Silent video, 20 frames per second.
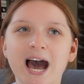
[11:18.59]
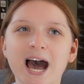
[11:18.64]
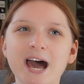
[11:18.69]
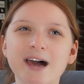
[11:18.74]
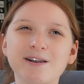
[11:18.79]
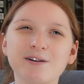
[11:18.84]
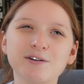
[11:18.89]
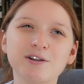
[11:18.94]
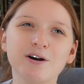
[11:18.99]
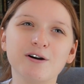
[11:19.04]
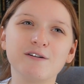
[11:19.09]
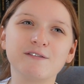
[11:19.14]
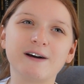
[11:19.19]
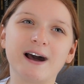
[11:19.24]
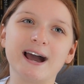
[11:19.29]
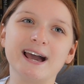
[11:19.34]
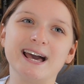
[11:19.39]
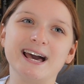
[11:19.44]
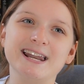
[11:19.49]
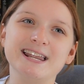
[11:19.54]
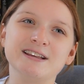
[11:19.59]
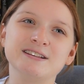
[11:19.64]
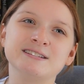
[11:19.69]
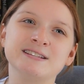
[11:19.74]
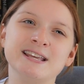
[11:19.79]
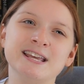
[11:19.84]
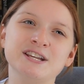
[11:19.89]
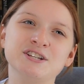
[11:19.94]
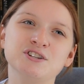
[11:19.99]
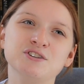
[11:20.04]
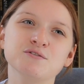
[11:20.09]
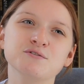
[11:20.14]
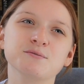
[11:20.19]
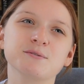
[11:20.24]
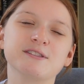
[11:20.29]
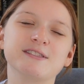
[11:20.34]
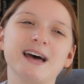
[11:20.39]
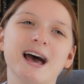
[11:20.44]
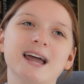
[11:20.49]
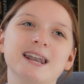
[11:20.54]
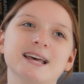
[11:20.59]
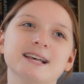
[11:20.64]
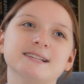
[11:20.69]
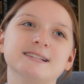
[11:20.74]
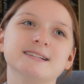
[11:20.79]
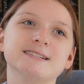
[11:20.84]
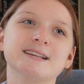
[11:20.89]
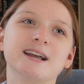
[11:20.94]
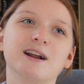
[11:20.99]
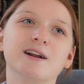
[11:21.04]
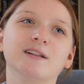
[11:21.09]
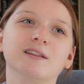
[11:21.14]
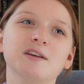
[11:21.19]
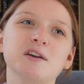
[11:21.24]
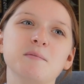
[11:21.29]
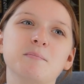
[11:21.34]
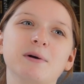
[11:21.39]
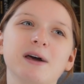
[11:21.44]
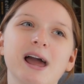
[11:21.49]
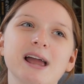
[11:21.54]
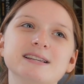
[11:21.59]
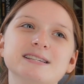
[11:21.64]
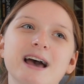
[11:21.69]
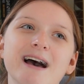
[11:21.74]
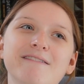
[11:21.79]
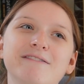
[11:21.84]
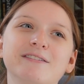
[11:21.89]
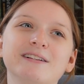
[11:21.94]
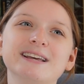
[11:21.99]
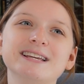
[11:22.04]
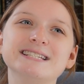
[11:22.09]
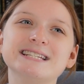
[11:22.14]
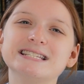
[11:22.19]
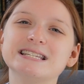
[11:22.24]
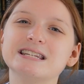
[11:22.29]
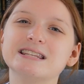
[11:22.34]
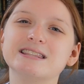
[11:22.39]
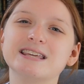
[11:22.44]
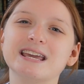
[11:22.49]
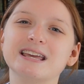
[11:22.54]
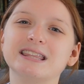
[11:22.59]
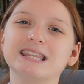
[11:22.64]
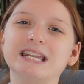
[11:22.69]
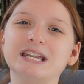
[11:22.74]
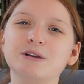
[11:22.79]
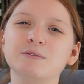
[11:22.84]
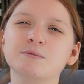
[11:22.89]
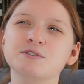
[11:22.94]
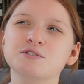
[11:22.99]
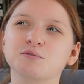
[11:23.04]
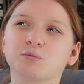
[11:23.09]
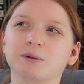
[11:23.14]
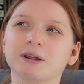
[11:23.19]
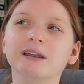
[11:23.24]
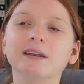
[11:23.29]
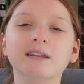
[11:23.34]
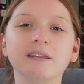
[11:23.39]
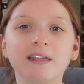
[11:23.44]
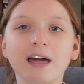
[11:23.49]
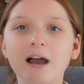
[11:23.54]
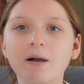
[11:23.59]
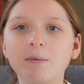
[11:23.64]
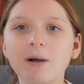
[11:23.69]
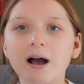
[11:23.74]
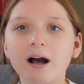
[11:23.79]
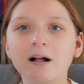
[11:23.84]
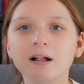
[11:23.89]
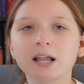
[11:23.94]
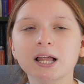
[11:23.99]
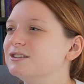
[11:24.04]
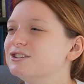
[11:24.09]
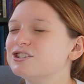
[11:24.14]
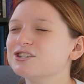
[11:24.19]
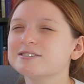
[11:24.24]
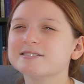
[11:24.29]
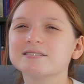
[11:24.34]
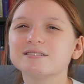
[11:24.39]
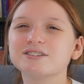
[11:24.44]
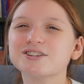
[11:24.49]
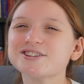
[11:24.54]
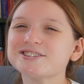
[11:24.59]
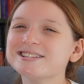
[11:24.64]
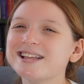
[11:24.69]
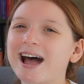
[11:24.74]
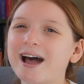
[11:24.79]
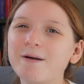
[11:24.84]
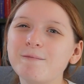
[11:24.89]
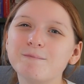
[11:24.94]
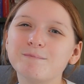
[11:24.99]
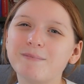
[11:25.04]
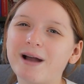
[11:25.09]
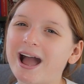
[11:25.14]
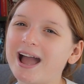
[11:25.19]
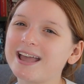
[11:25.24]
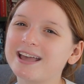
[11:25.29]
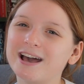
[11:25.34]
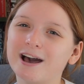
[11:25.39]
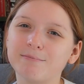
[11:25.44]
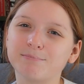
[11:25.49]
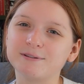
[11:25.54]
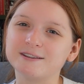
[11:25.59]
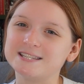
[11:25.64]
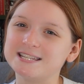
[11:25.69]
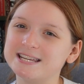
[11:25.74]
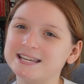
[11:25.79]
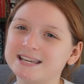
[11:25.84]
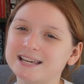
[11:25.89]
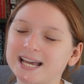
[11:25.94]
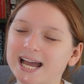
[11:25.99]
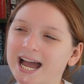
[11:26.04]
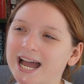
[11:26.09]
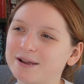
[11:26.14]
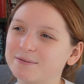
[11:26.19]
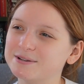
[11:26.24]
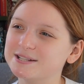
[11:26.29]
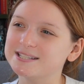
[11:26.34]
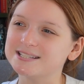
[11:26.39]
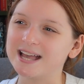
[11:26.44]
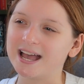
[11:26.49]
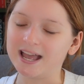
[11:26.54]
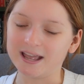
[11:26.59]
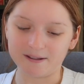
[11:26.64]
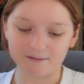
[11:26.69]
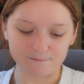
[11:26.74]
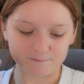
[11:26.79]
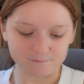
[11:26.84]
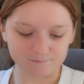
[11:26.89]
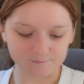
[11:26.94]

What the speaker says: I don't know if I had issues with that necessarily, but I definitely didn't think that it was written that well. Just not my cup of tea, I would say.